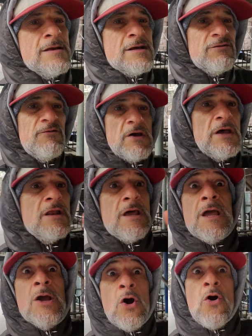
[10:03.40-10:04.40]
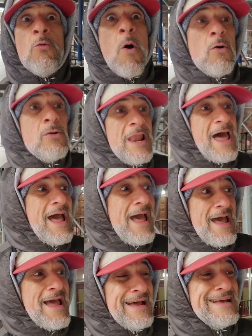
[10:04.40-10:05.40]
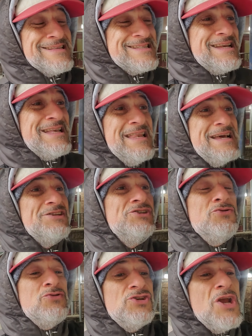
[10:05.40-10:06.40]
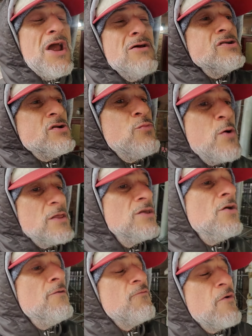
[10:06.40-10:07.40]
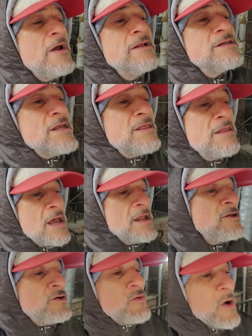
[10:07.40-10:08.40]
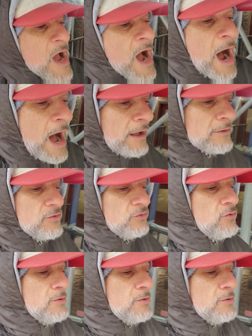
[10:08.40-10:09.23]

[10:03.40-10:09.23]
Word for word: this video won't last unless you share it with your friends and then you. I'll do